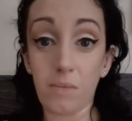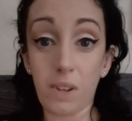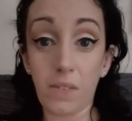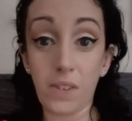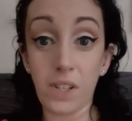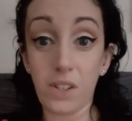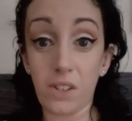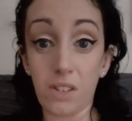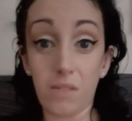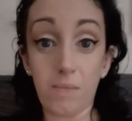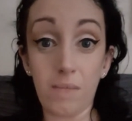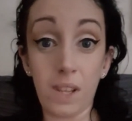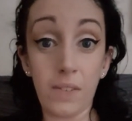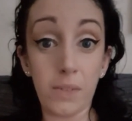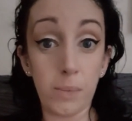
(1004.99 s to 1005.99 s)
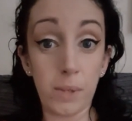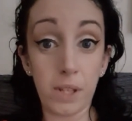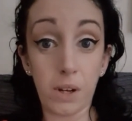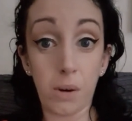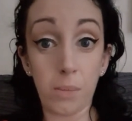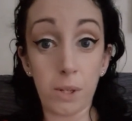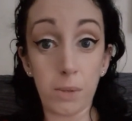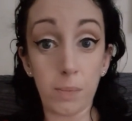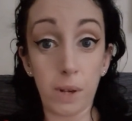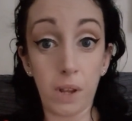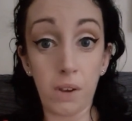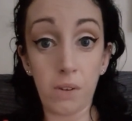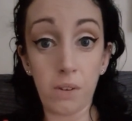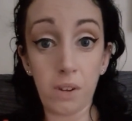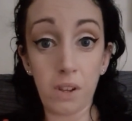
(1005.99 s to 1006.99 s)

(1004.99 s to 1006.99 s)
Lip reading: definitely just leave them in the comments below.